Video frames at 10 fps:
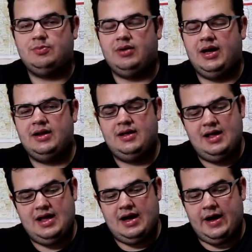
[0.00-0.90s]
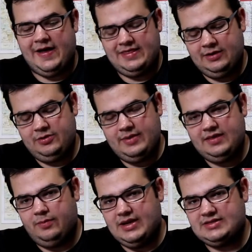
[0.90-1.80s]
but I think we
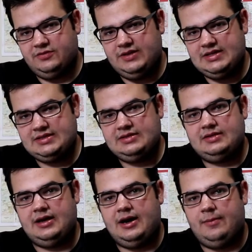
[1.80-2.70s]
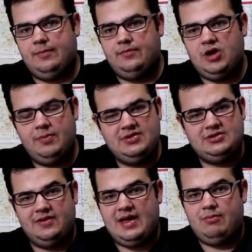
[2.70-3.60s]
made the best of it. Up
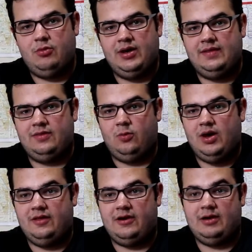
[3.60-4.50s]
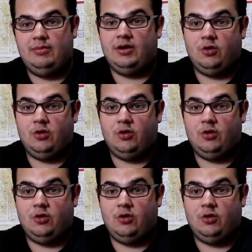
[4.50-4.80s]
until that point, the weather had been